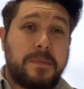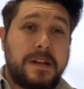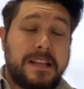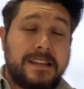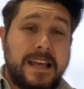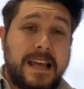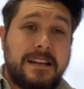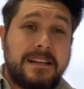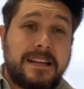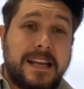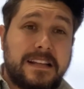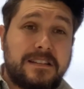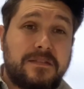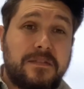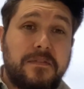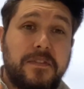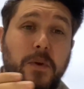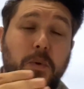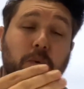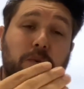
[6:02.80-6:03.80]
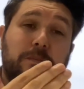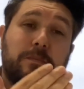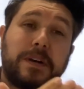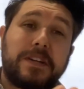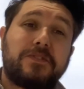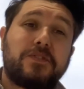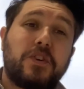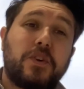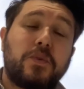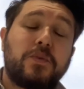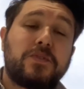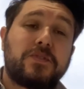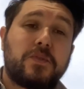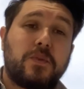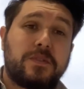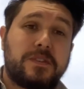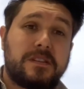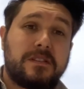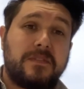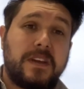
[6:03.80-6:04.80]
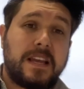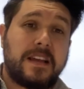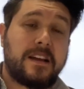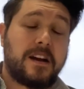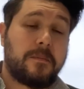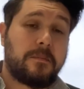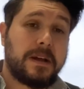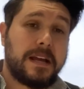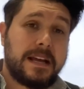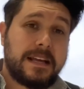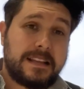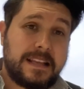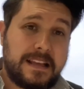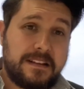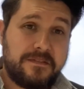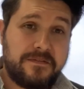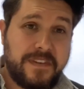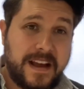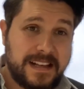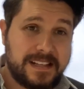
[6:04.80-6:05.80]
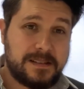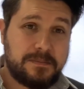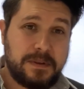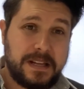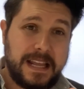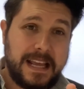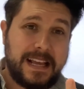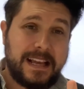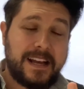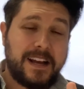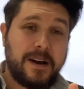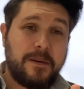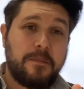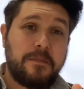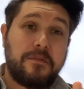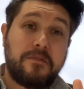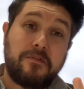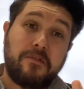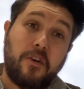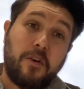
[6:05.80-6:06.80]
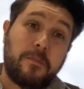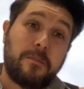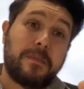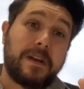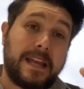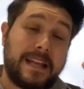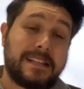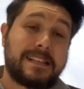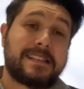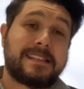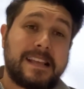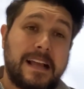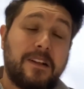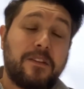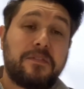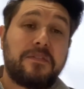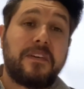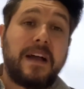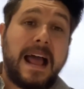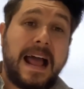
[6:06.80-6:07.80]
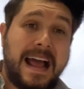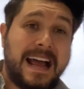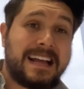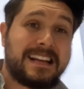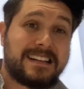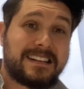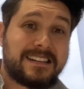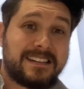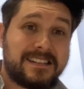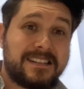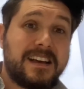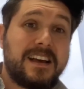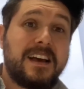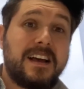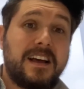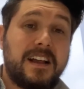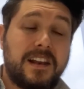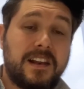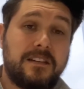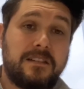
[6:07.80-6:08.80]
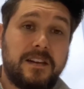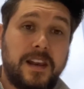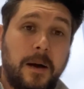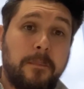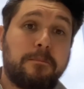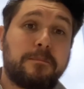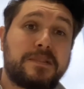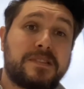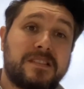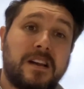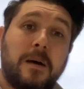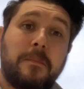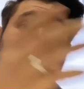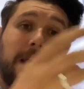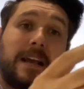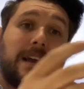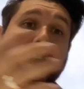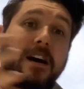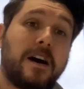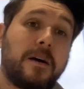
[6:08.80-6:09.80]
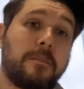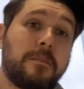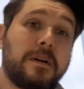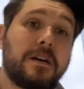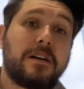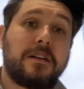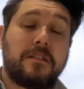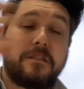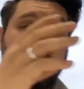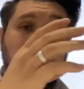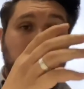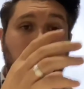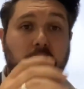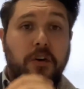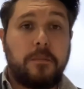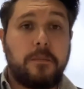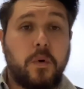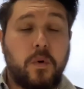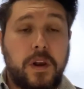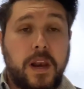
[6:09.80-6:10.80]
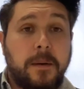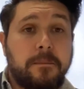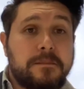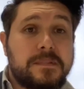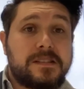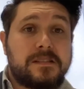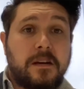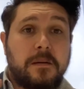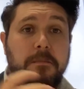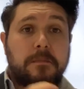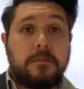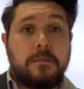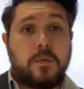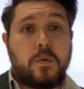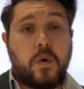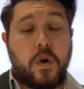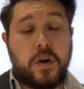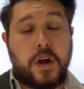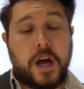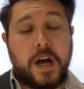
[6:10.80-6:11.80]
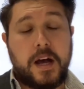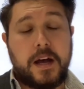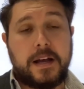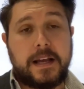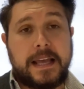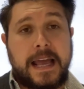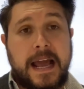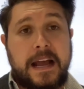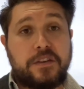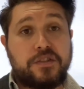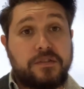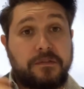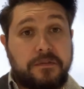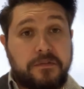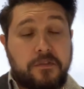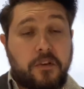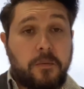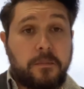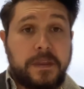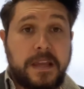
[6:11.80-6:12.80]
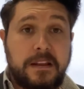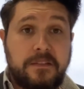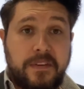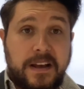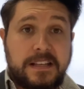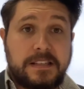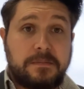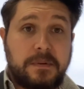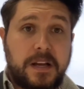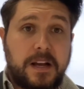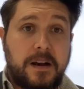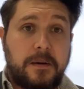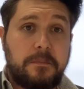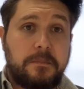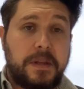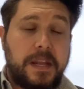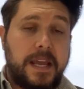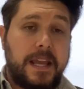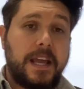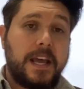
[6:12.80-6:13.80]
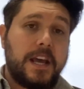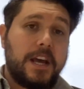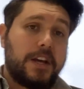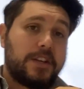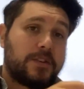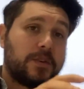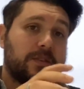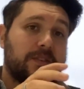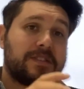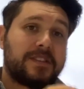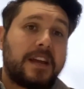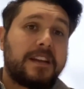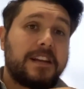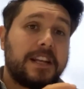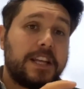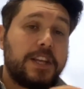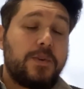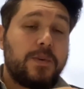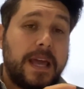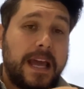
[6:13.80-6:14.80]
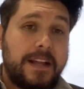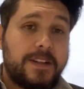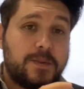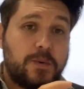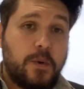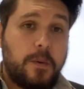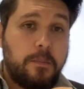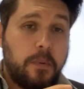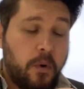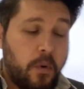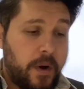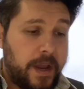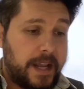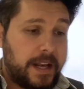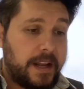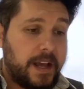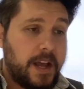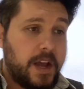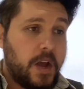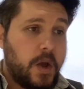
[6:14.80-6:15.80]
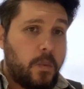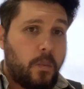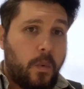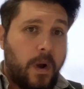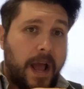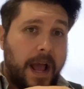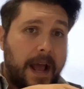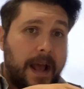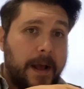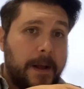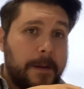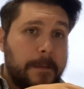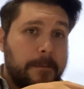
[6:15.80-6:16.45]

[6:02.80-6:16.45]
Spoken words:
then gets fueled by two sources of income: the investment income from itself and lump sum income from, or lump sum cash from, the investment company. So suddenly you get to a point where